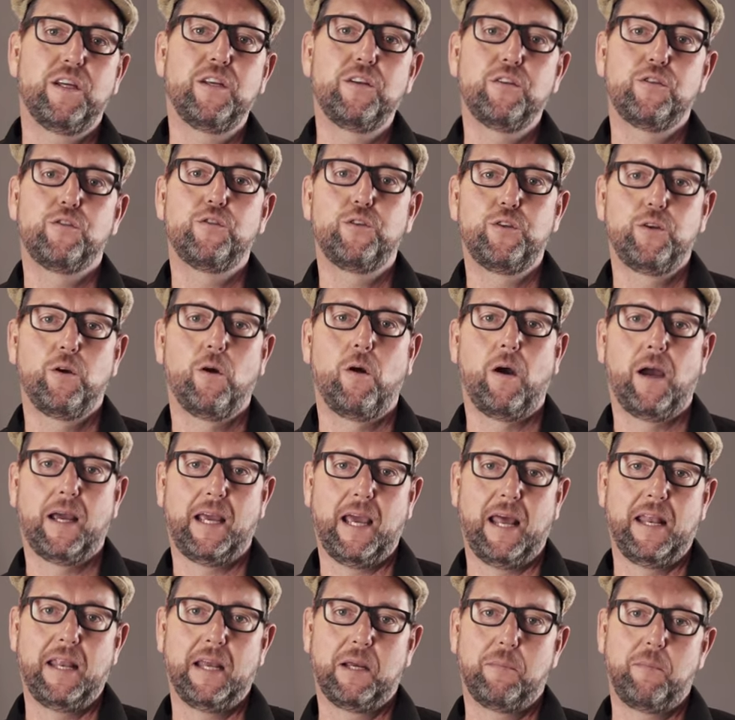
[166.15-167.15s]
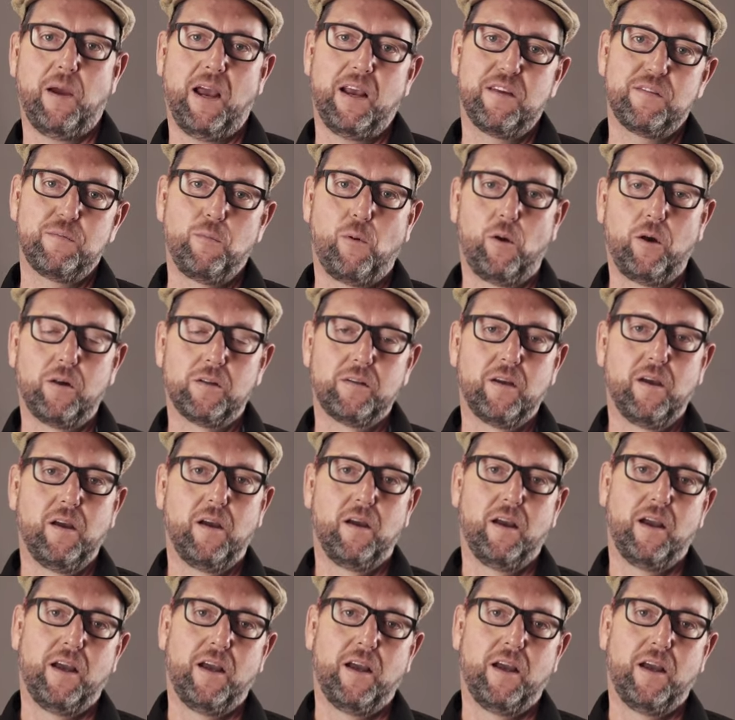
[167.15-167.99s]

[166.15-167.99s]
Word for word: into your organic base malt